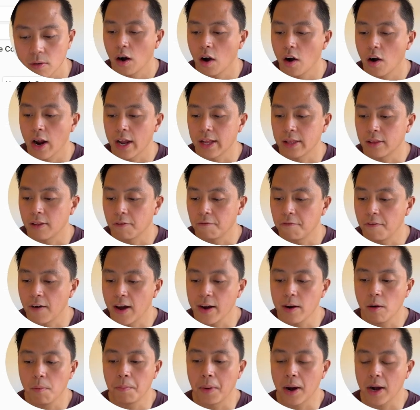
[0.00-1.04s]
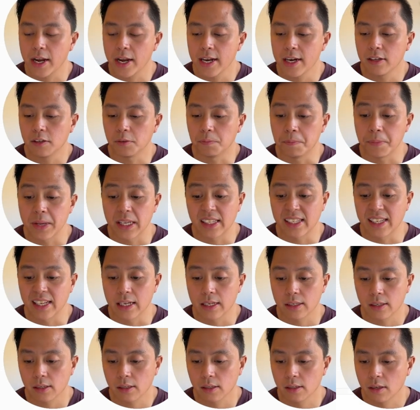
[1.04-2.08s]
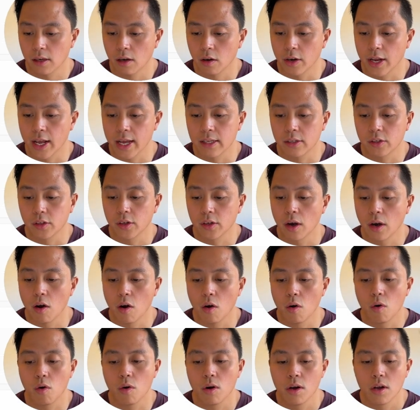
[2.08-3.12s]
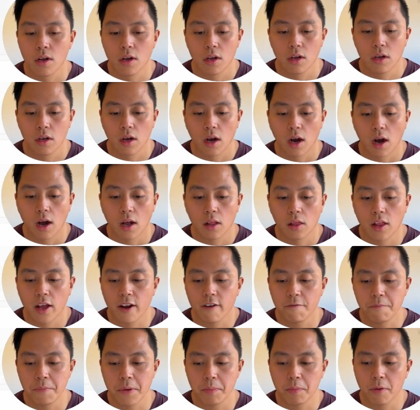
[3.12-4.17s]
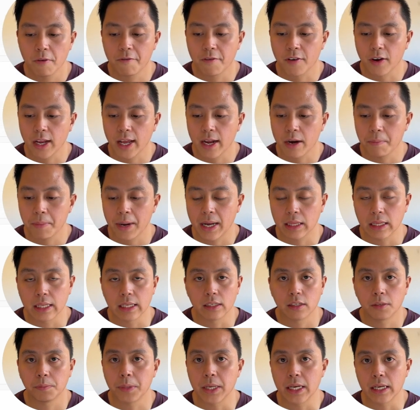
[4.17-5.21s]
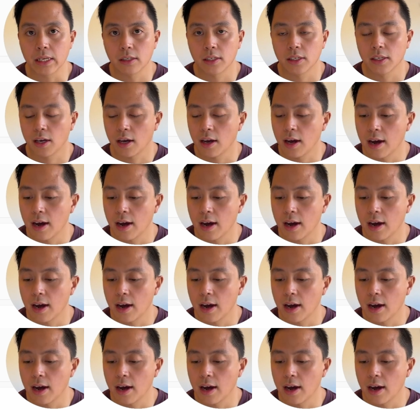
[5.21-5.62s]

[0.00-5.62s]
All right, the final bucket is business. Okay, so a lot of people forget about this piece.